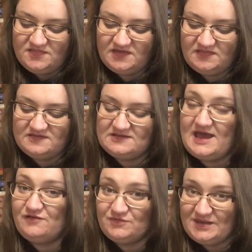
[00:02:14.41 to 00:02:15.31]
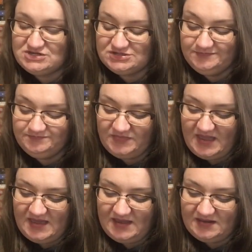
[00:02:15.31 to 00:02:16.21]
Then there's an affirmation
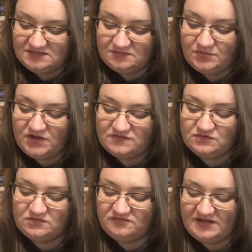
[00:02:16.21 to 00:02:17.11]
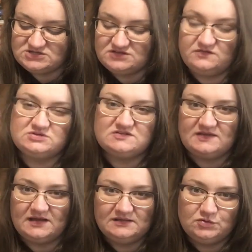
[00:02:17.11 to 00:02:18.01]
and personal reflections, which is
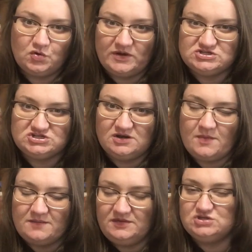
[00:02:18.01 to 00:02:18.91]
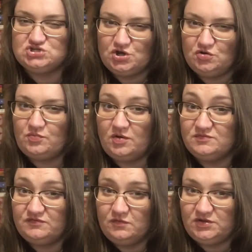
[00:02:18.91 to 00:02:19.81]
like a little question. It might be a journal
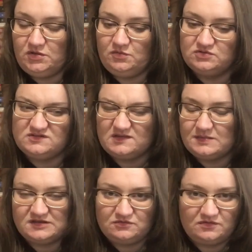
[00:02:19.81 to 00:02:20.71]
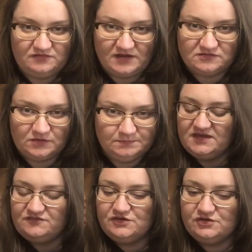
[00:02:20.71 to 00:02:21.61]
prompt for you or just something to reflect on.
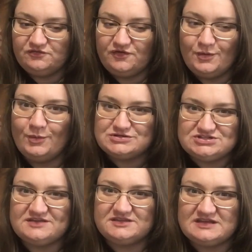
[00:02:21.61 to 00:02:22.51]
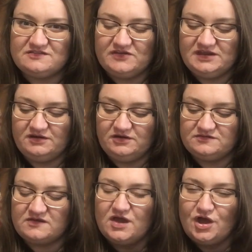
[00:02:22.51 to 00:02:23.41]
If you've watched Ethony's
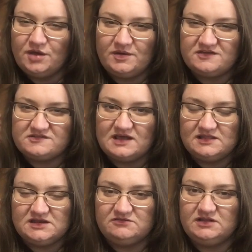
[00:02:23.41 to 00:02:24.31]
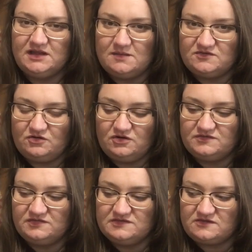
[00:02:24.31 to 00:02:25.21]
videos, her personality really comes across
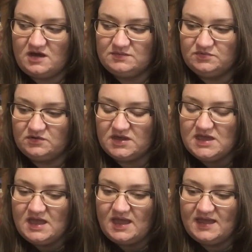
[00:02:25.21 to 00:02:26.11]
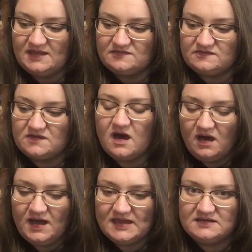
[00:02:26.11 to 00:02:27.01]
in this guidebook. It's
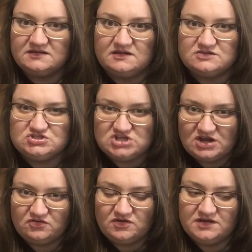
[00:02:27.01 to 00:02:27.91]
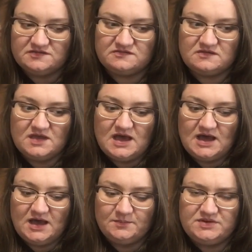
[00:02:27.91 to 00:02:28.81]
kind and it's generous,
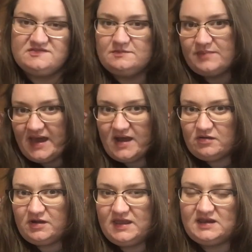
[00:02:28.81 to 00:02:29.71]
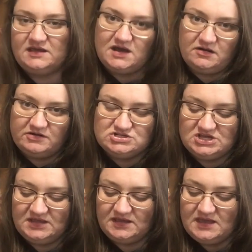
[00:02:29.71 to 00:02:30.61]
but it's empowering and
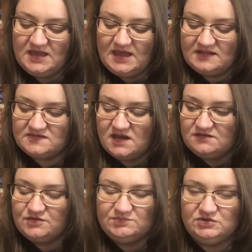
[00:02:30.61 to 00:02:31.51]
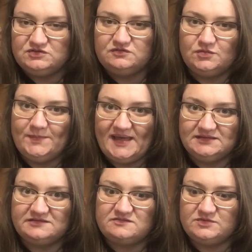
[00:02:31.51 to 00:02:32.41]
encouraging. It's kind of a beautiful
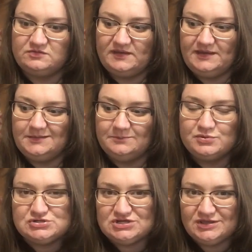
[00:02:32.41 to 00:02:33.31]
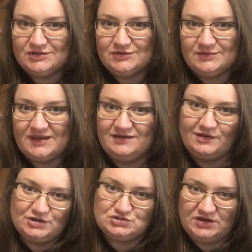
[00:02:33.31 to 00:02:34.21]
balance between pushing you and
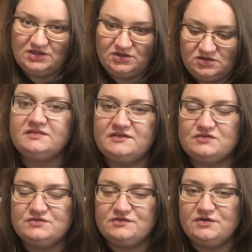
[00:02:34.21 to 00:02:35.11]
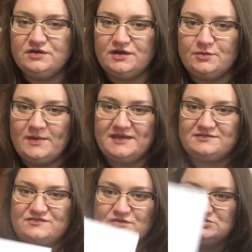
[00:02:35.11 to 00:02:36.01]
nurturing you. There's also an
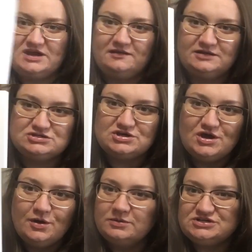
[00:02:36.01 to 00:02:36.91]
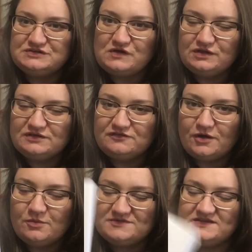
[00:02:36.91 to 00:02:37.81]
Awakened Soul challenge, which I totally
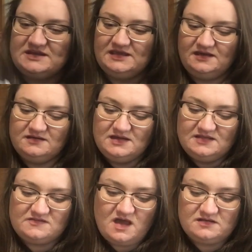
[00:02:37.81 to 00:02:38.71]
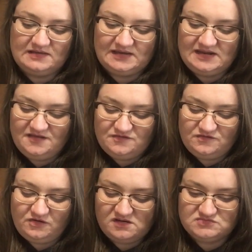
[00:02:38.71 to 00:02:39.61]
forgot was in here. It's kind of like an
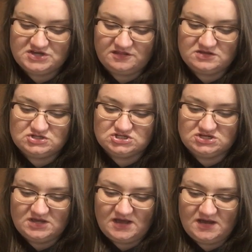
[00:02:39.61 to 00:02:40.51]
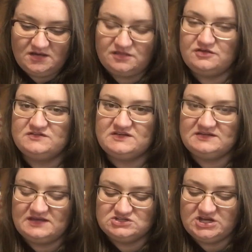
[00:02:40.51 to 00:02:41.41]
Instagram challenge, a
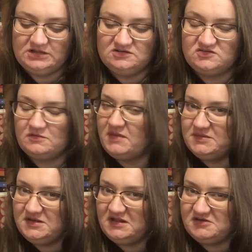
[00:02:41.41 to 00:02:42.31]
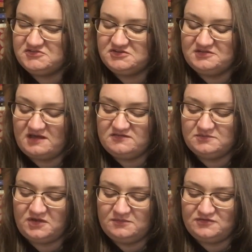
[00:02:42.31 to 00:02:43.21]
13-day challenge. So maybe I'll have to do that
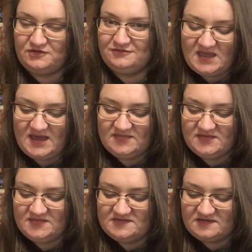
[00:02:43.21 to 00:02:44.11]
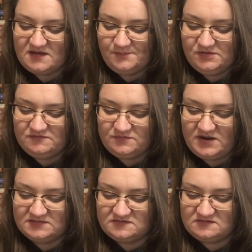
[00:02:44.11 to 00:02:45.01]
sometime soon. And then there's a couple of
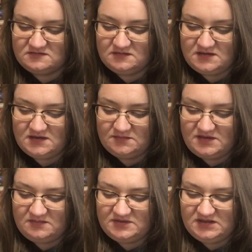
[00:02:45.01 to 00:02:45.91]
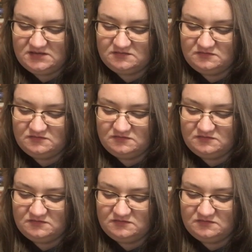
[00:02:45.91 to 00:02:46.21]
spreads. How many?